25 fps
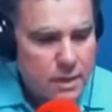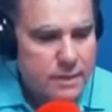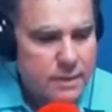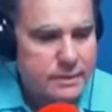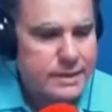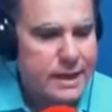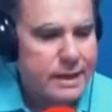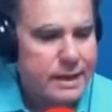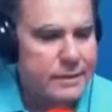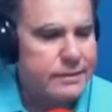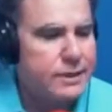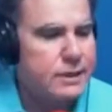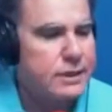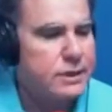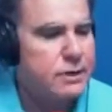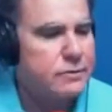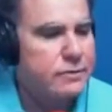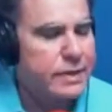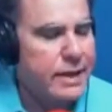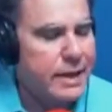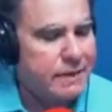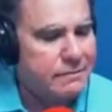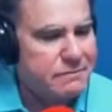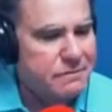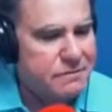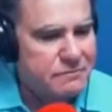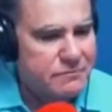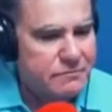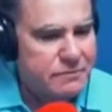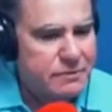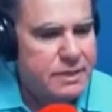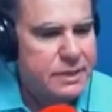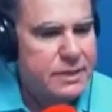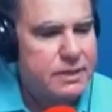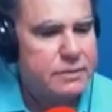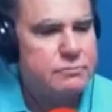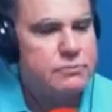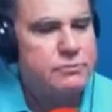Now they know they have the
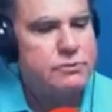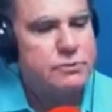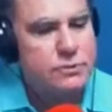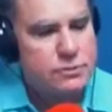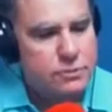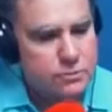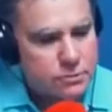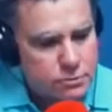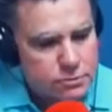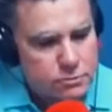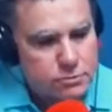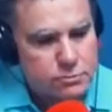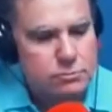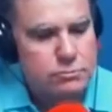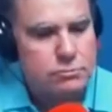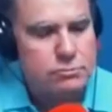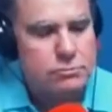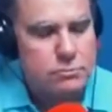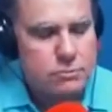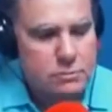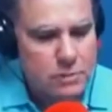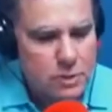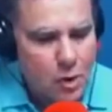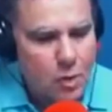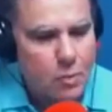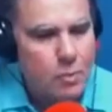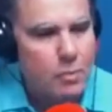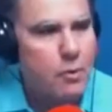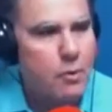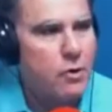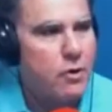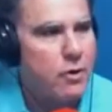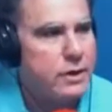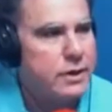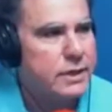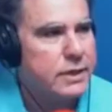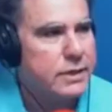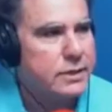freedom to go
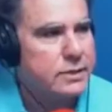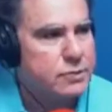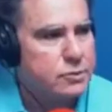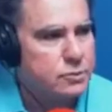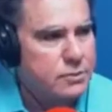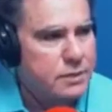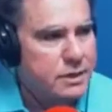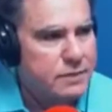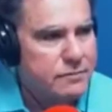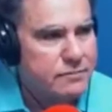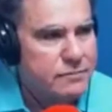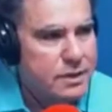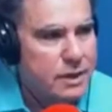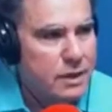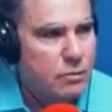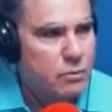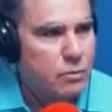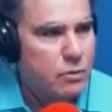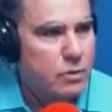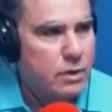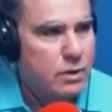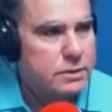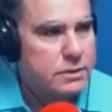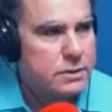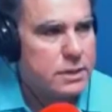party and do whatever they want.